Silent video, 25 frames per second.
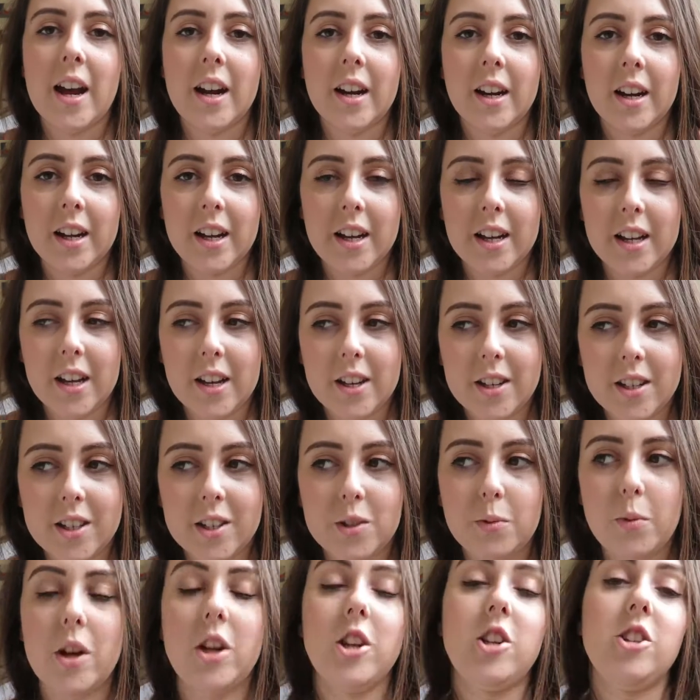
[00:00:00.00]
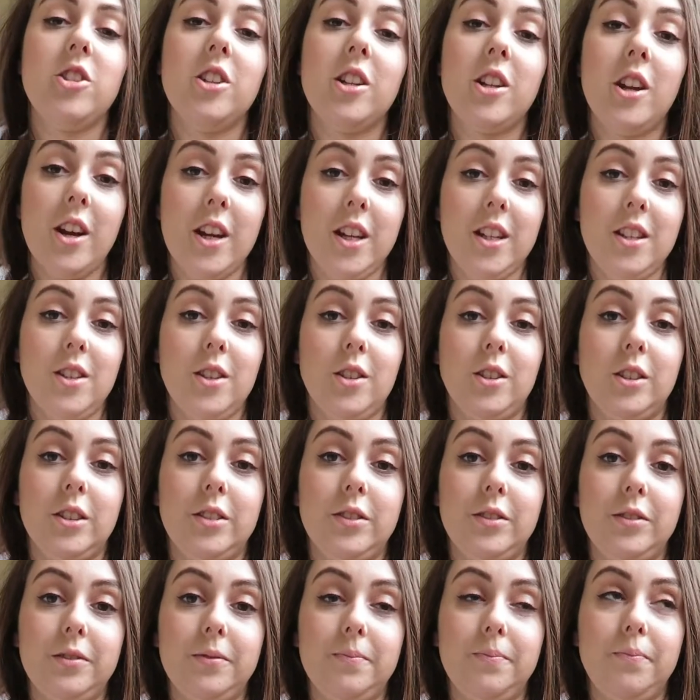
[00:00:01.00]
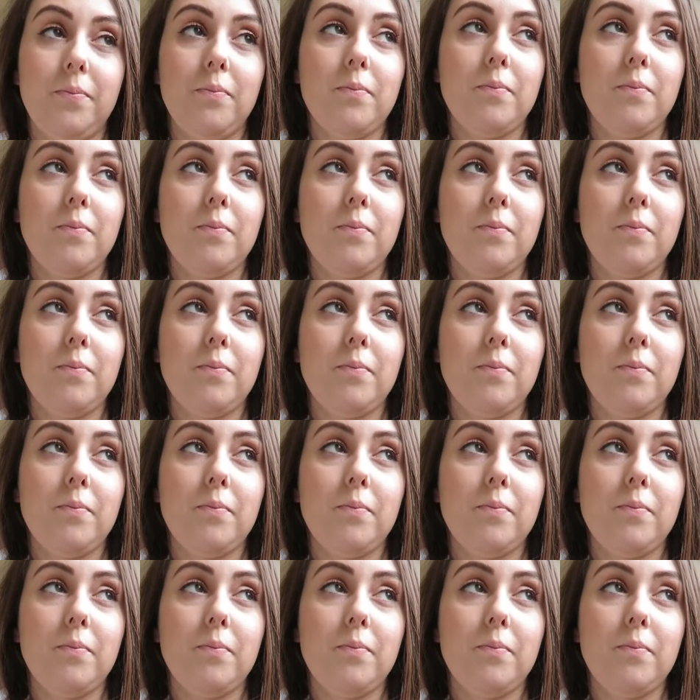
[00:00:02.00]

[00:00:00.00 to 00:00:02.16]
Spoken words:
and I switched the light off,